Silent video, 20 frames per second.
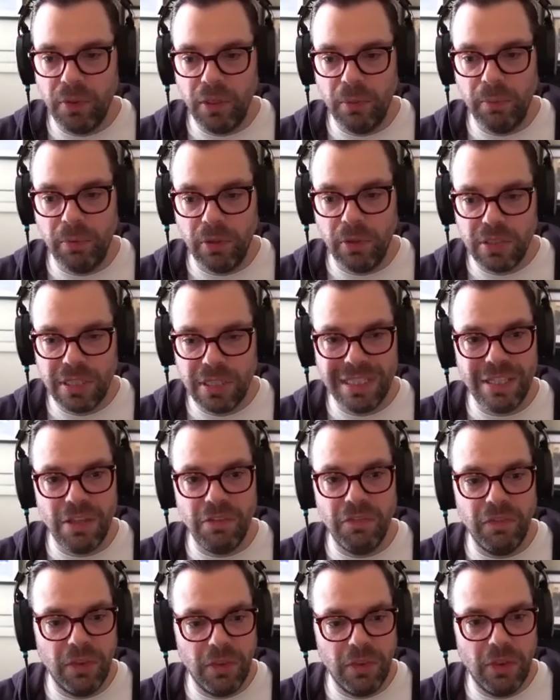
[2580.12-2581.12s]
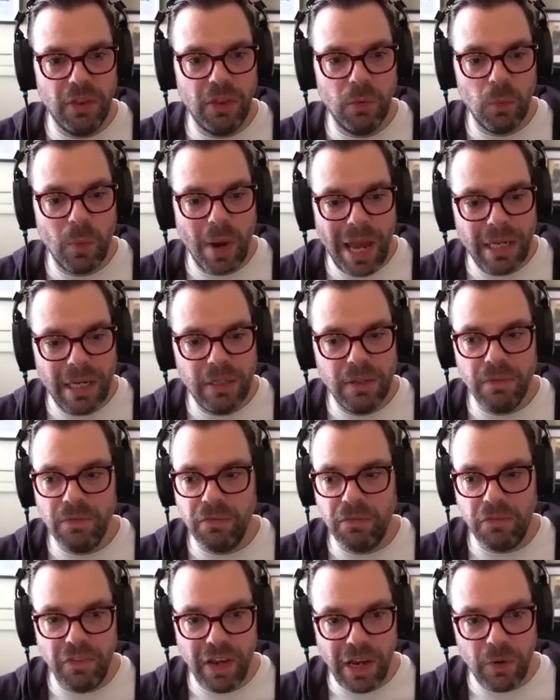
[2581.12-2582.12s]
of your books is the the random
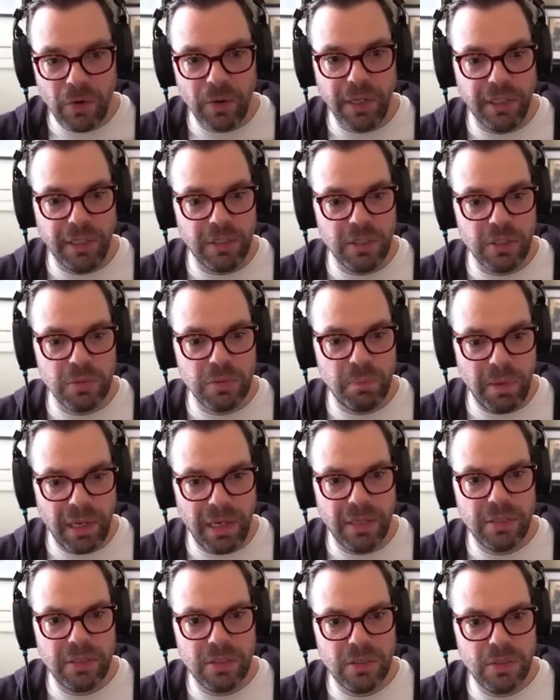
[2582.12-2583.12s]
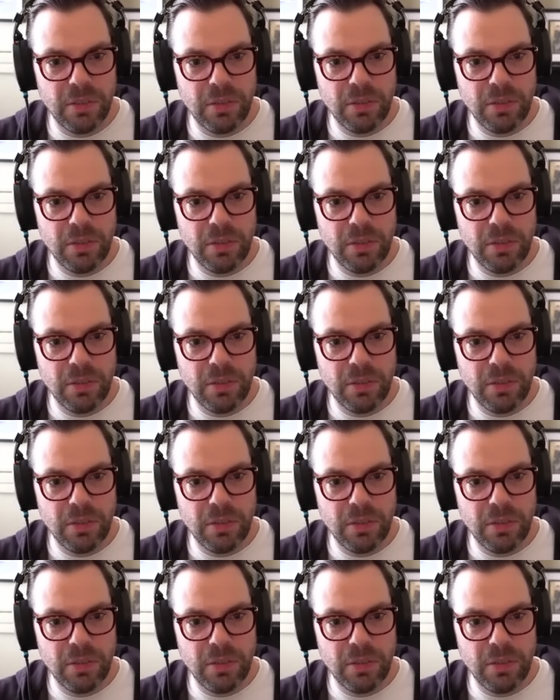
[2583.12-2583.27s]
variants bit